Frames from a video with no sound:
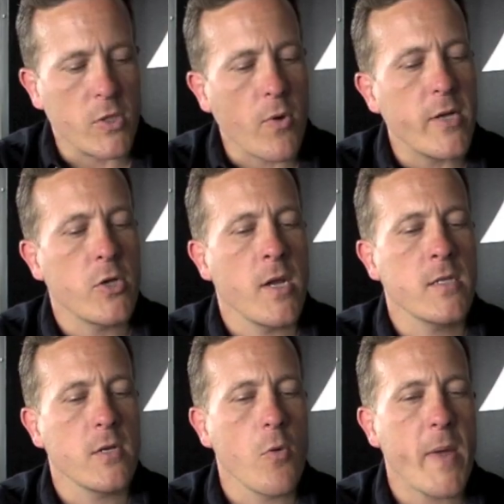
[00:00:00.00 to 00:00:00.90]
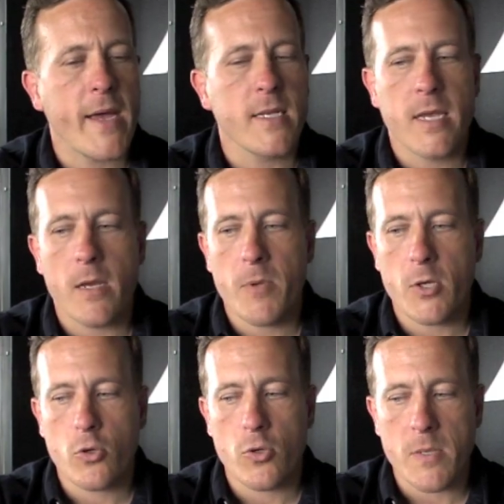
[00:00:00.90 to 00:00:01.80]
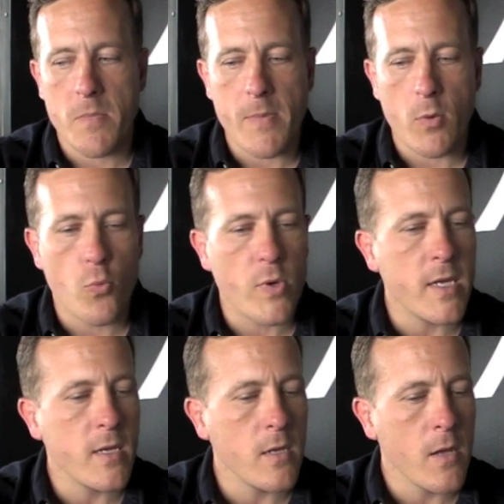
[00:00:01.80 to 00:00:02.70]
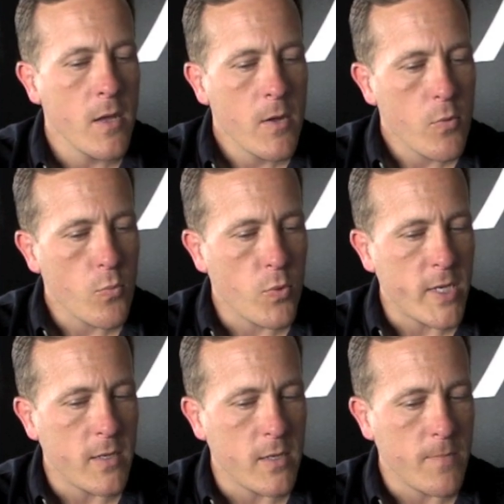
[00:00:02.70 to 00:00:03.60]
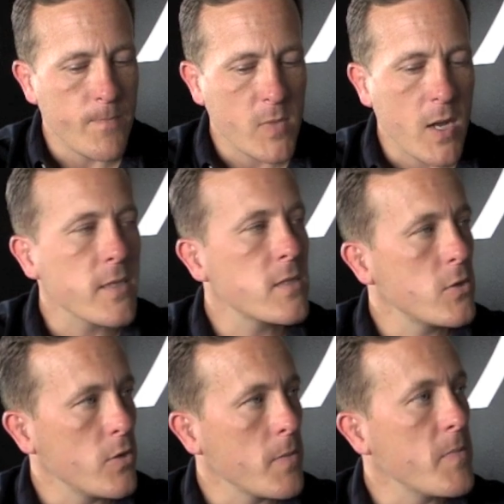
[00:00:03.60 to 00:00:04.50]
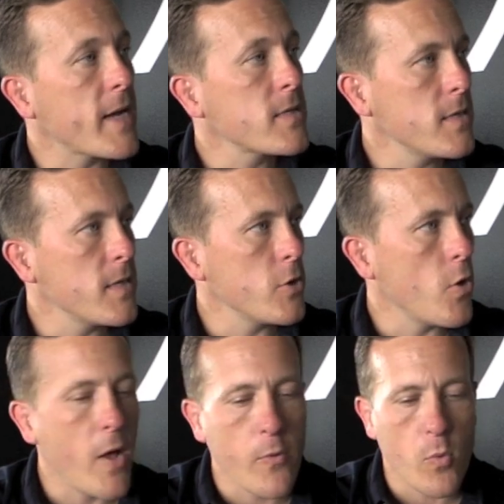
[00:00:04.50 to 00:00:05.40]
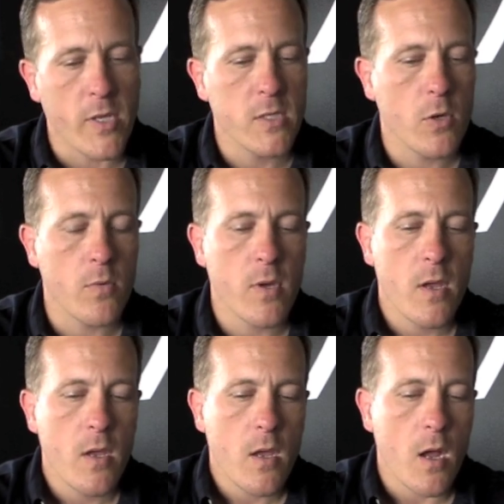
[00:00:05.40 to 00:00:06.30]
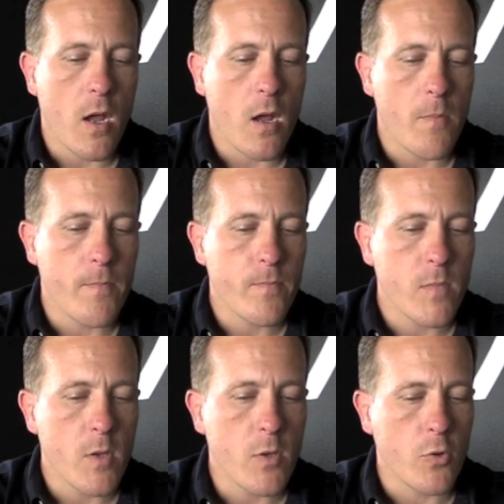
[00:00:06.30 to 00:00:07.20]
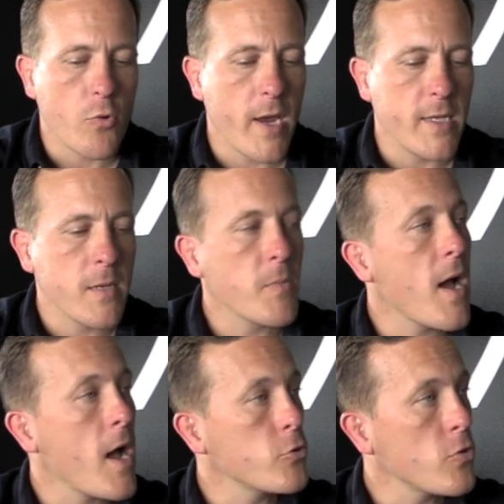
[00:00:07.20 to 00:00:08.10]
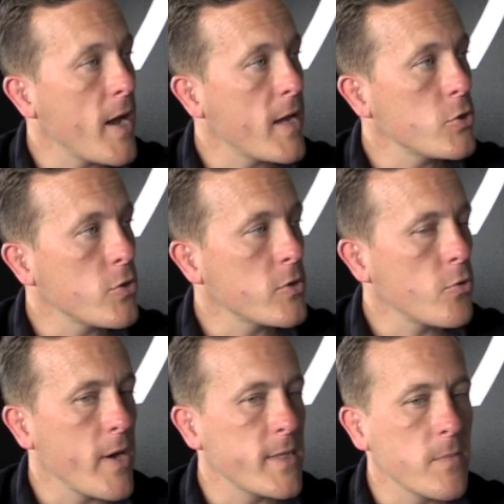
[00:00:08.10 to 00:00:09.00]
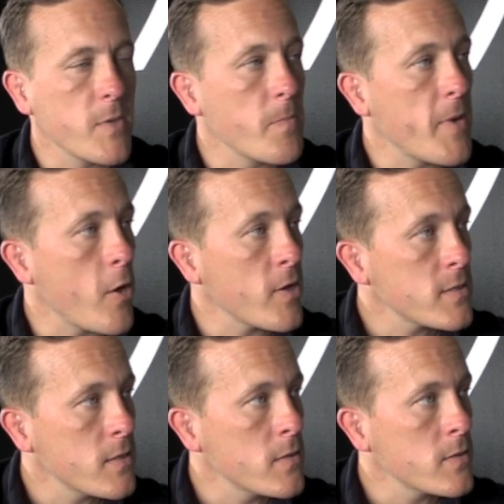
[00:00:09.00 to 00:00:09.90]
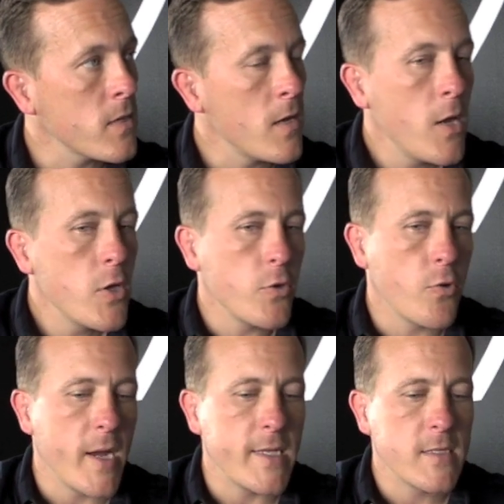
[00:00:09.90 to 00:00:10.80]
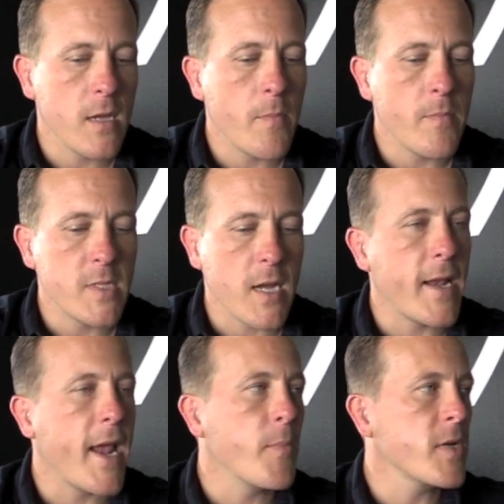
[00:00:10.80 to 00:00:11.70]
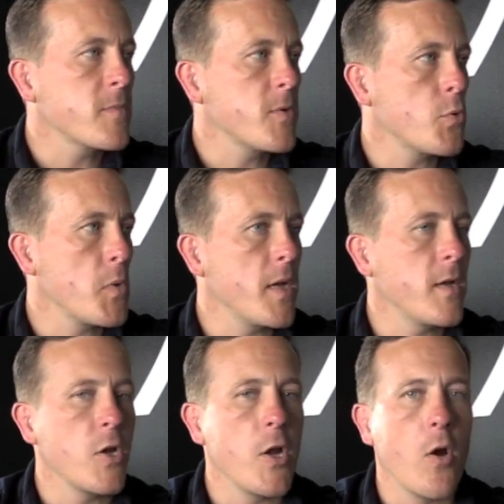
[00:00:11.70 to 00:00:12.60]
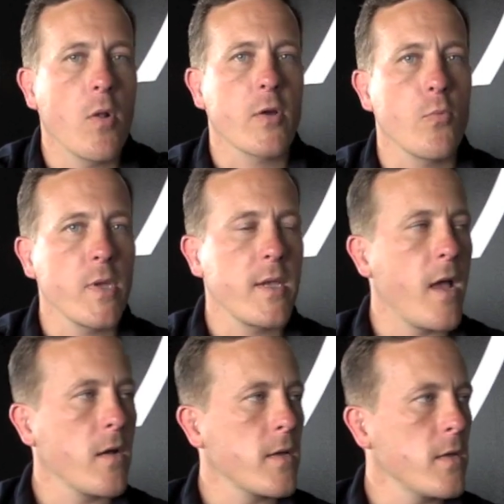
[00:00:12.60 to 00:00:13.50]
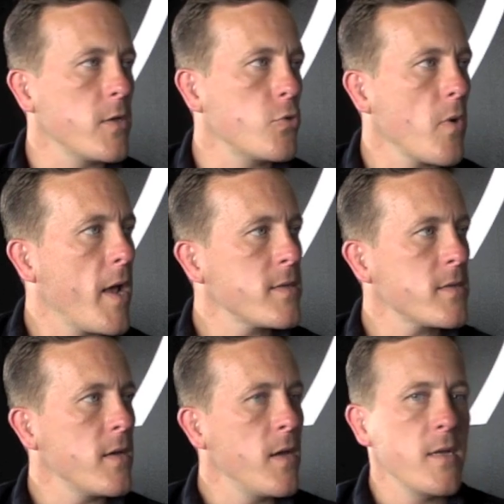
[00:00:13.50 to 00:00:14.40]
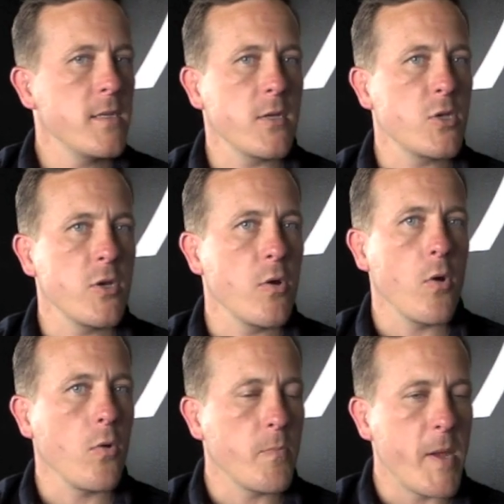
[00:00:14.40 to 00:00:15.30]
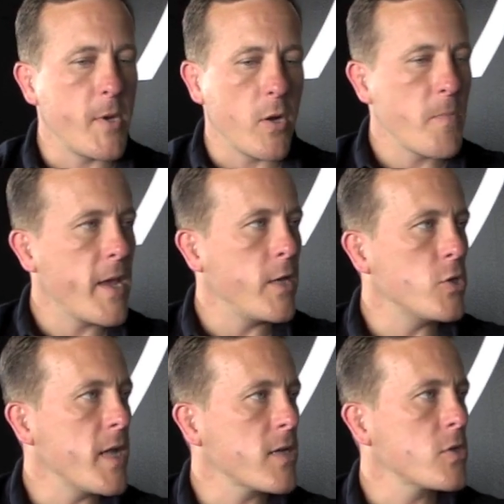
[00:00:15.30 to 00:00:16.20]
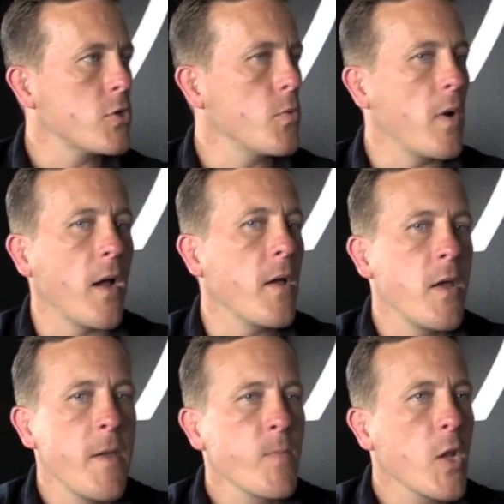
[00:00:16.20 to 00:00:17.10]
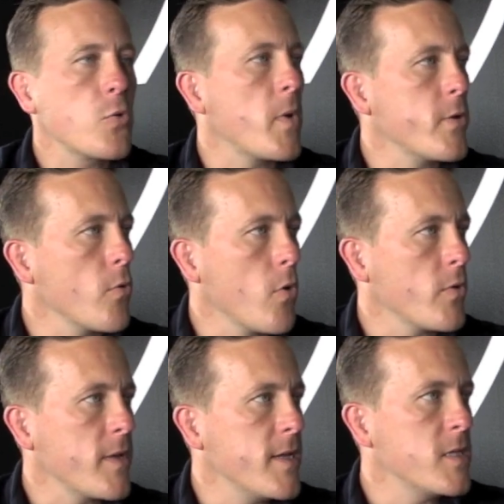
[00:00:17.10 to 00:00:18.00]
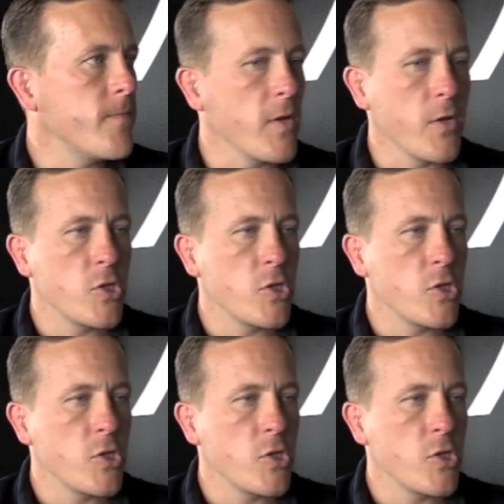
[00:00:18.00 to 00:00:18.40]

a great chance to go back and take pictures and maybe reconstitute them next to other ones. So you create some contrast, you can create some comparisons, you create some dynamics between, like a really elegantly dressed 60-year-old maybe on a page next to a 20-year-old in East Village